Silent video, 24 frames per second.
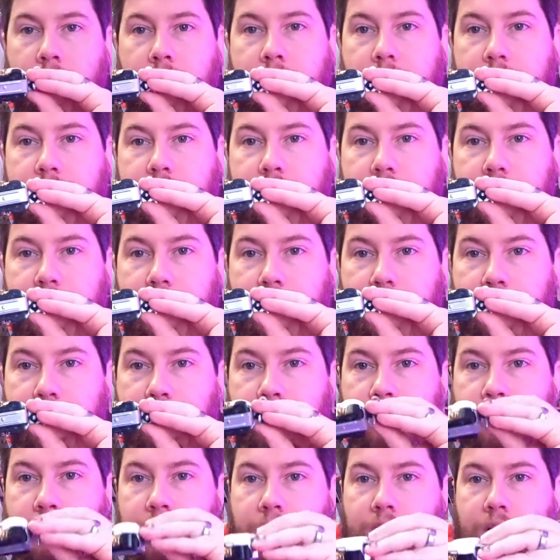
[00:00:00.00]
inside of
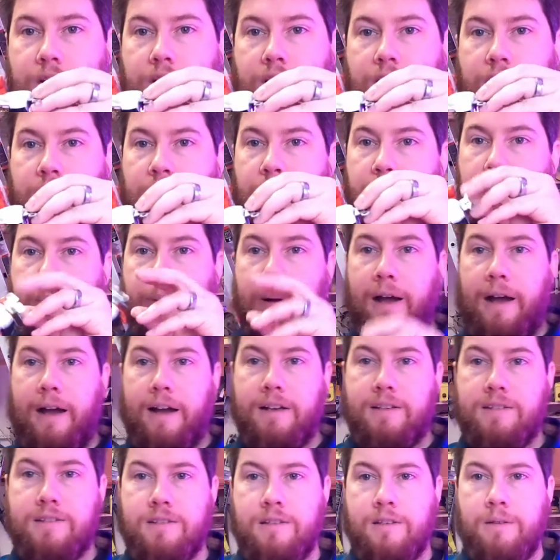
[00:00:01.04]
the
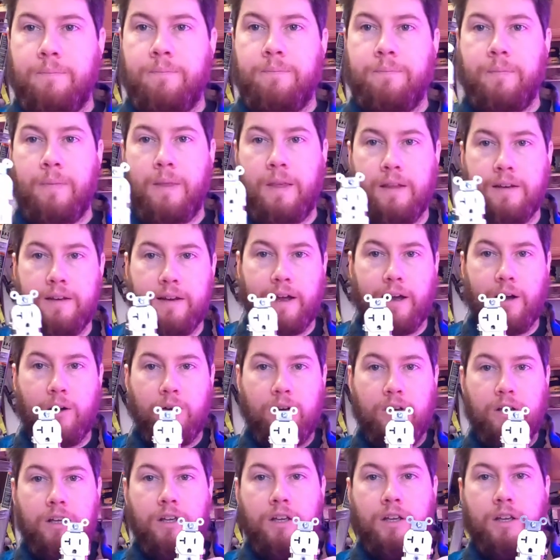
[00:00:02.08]
box. Now,
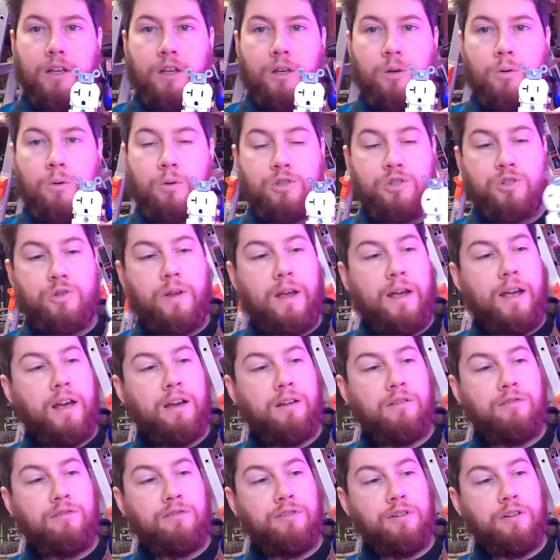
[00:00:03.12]
what
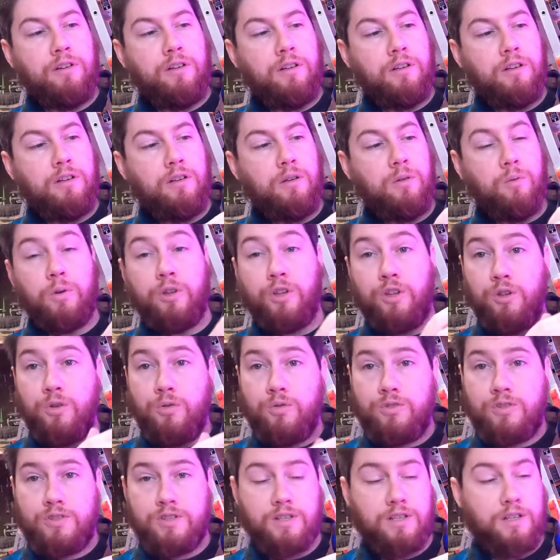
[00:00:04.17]
you
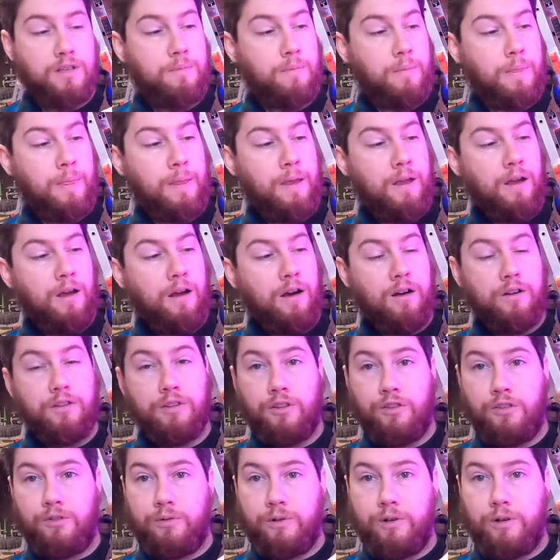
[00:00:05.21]
see are the
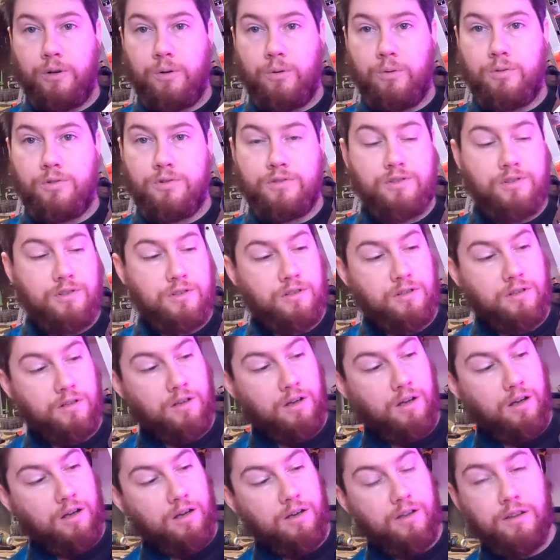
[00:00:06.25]
three holes.
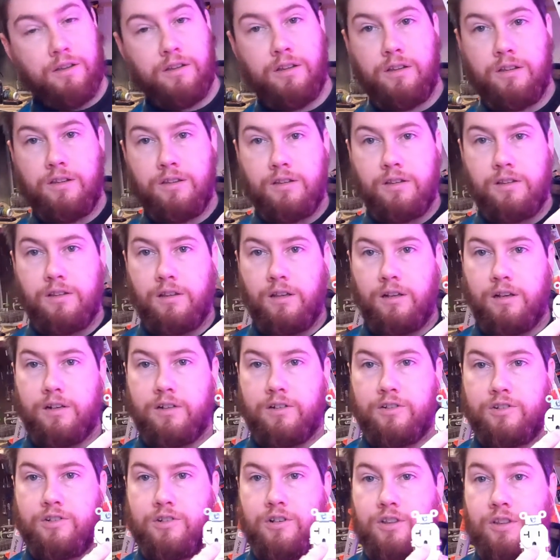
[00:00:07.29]

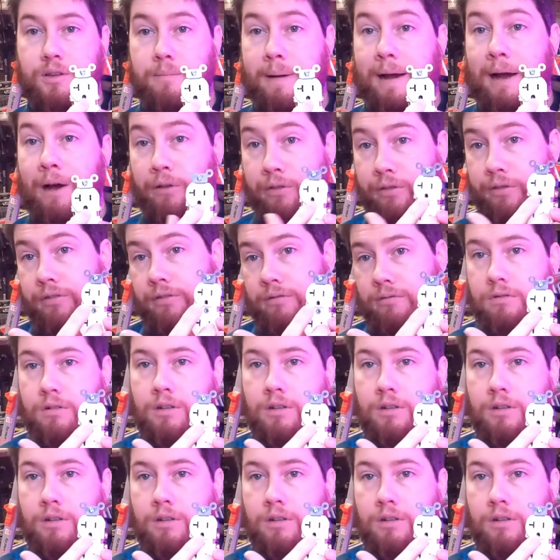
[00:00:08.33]
The mouth